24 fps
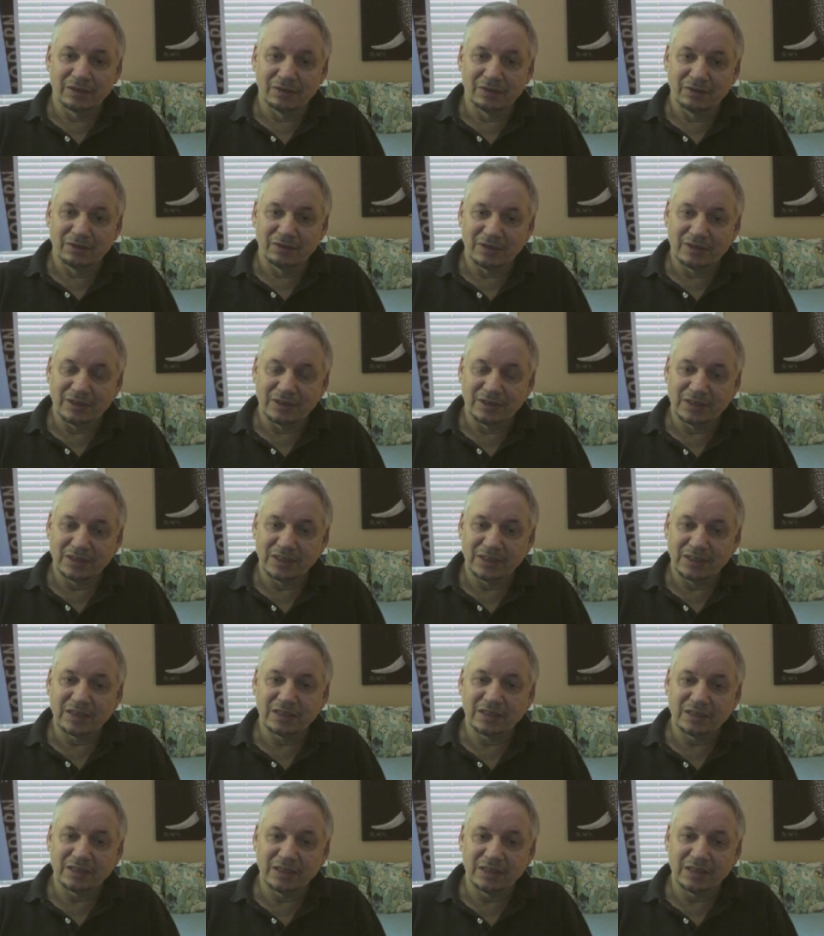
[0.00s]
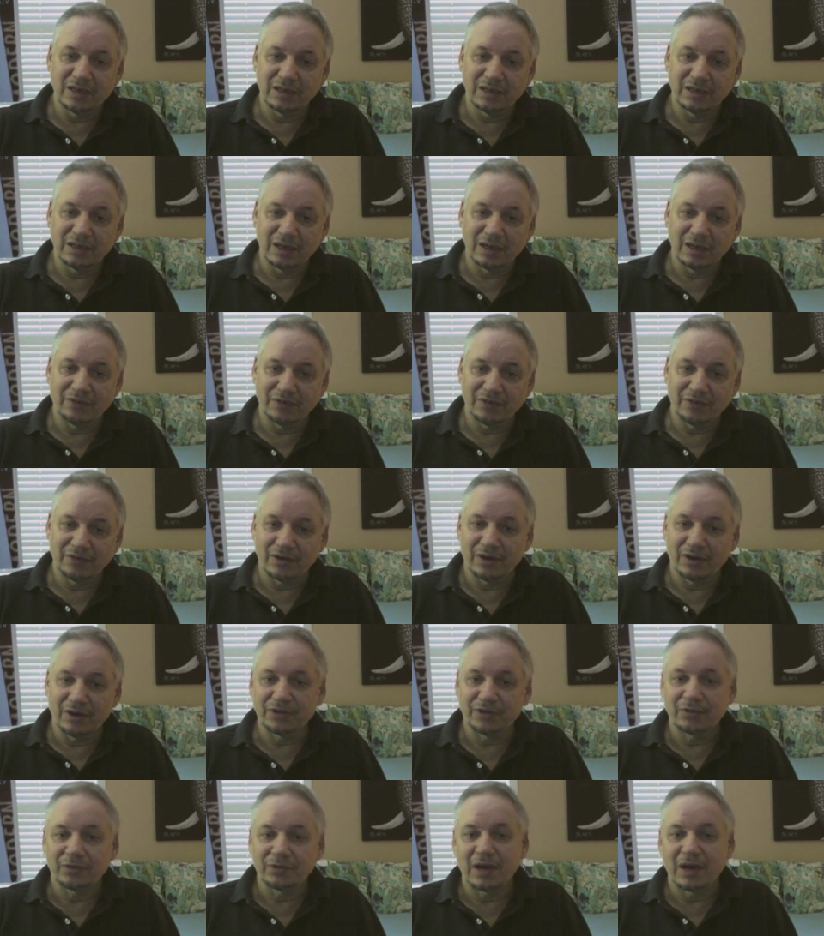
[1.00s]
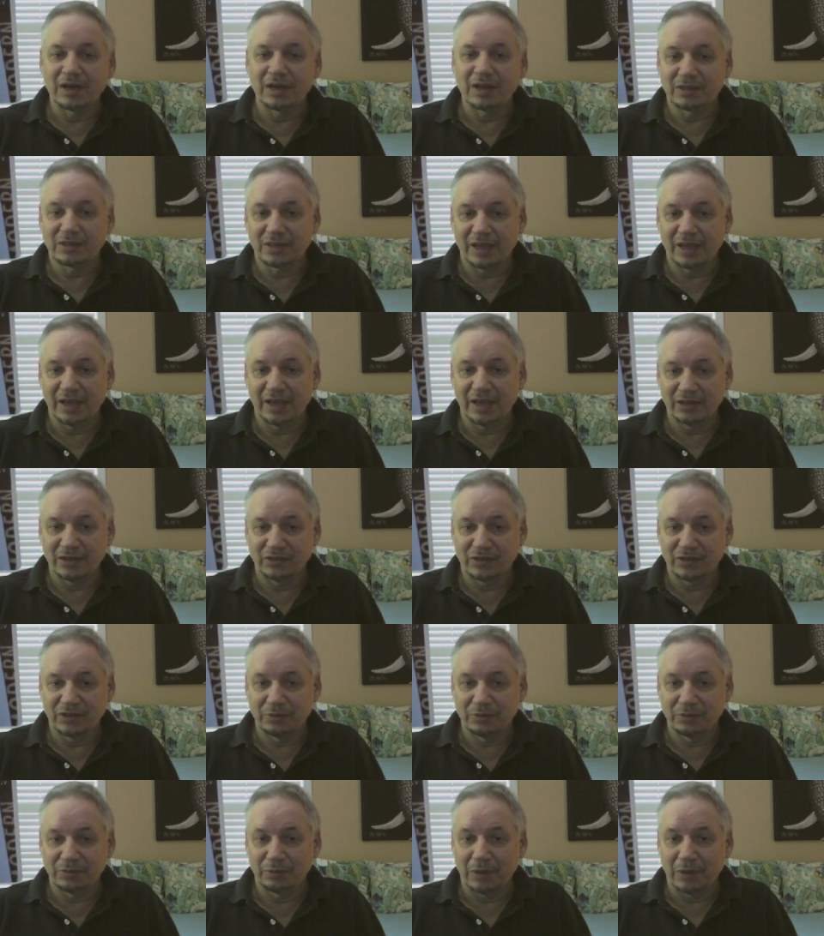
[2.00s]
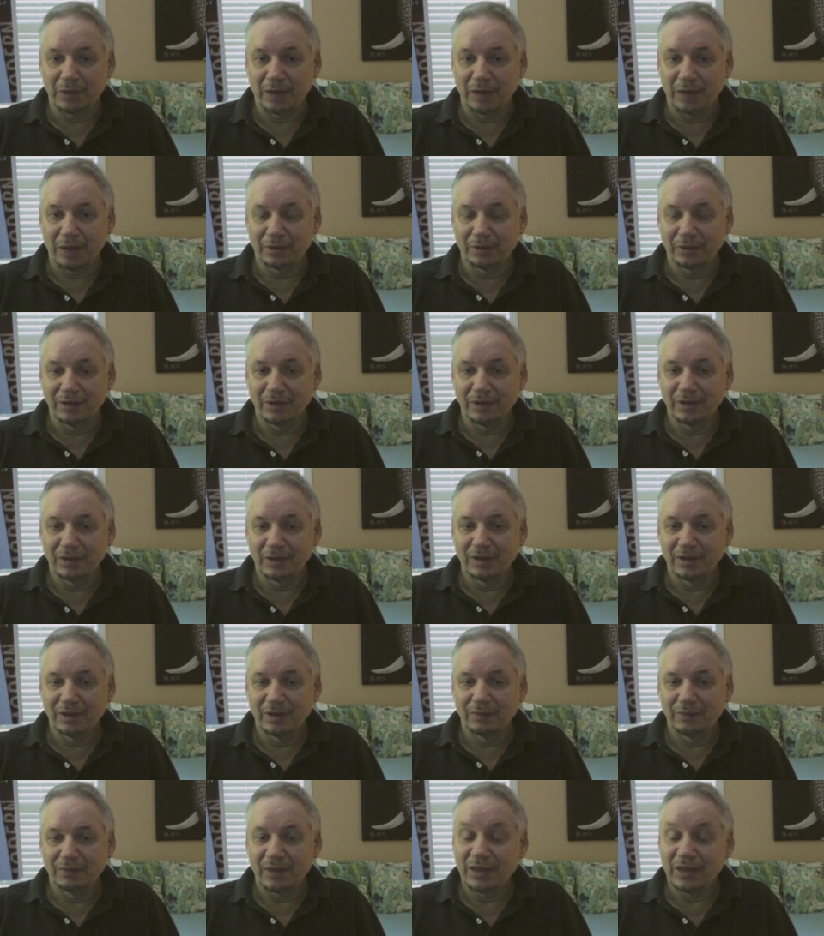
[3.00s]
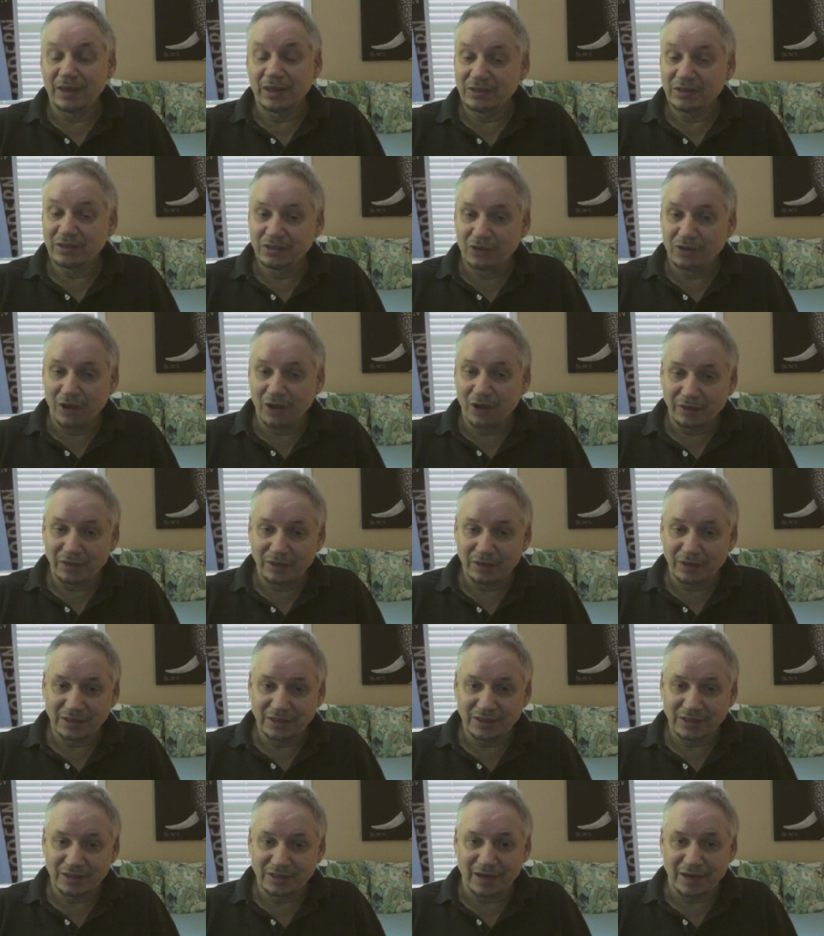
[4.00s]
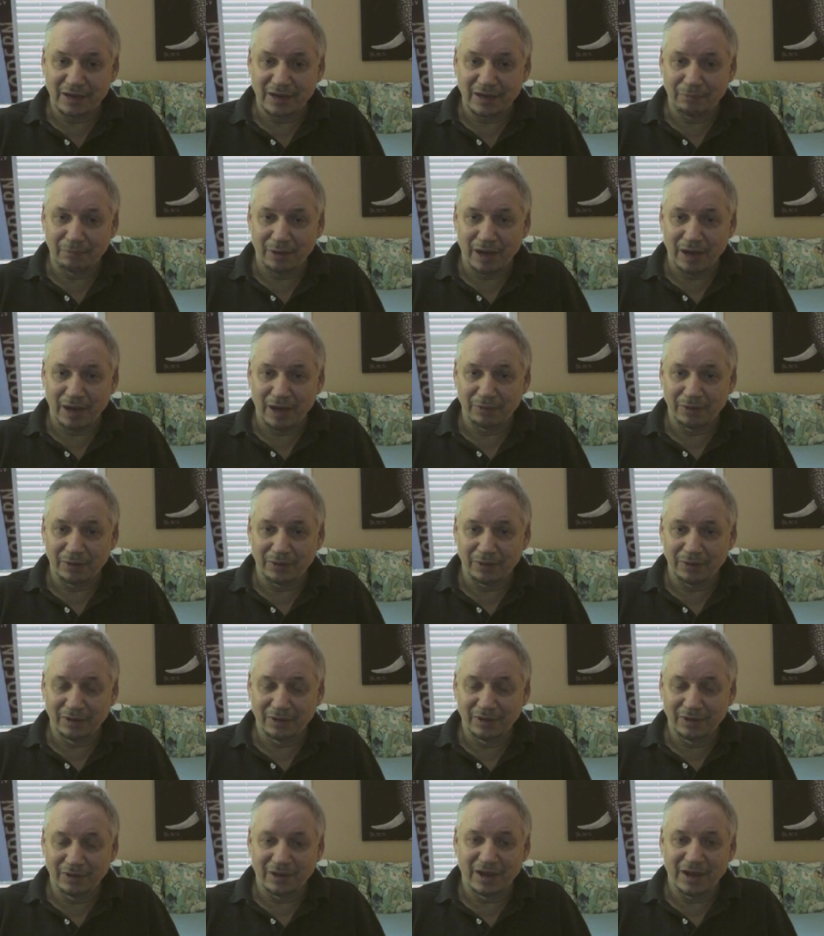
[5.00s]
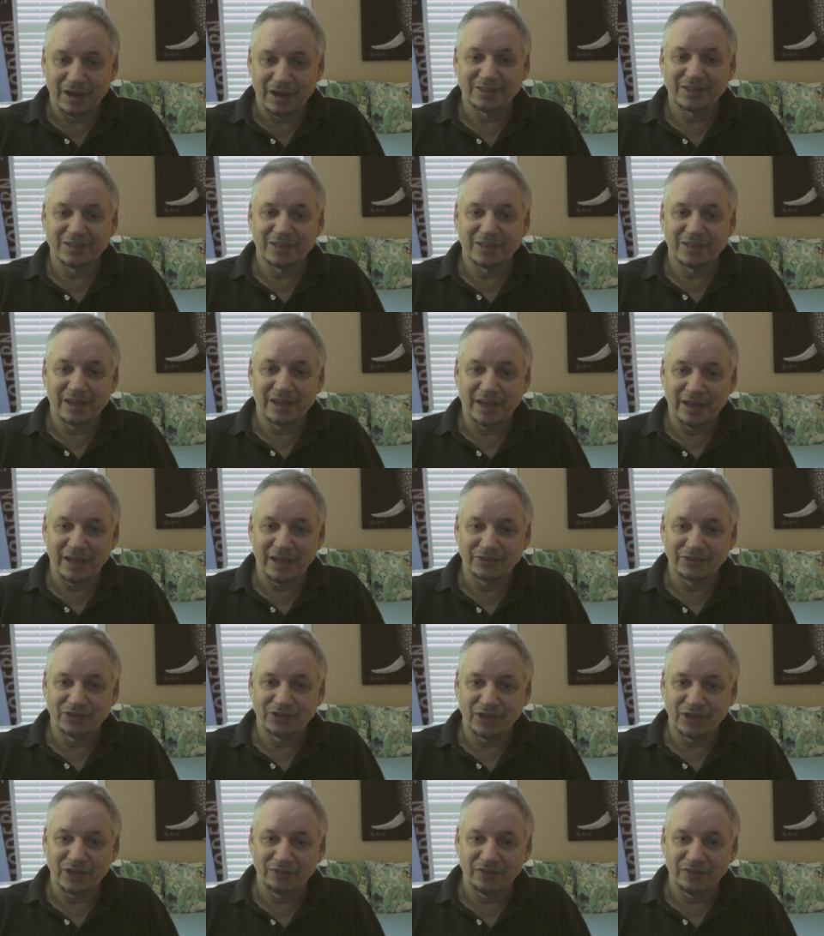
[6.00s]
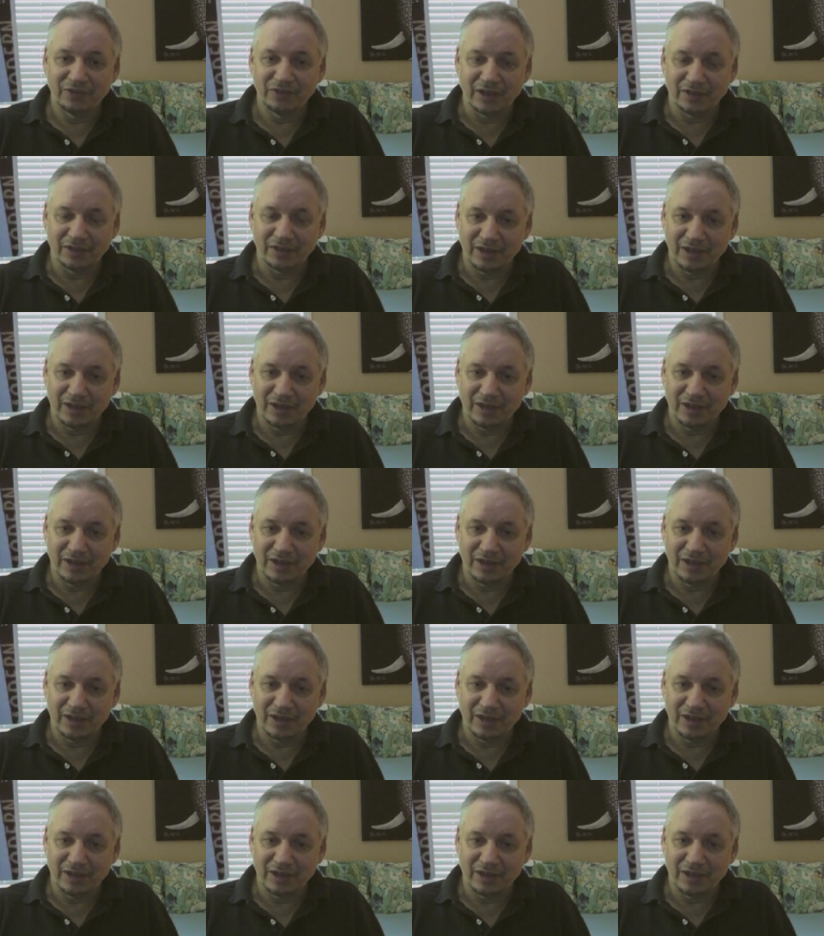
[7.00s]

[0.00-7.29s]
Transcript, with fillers: the 1611 Authorized King James Bible is not the same Bible as the KJV.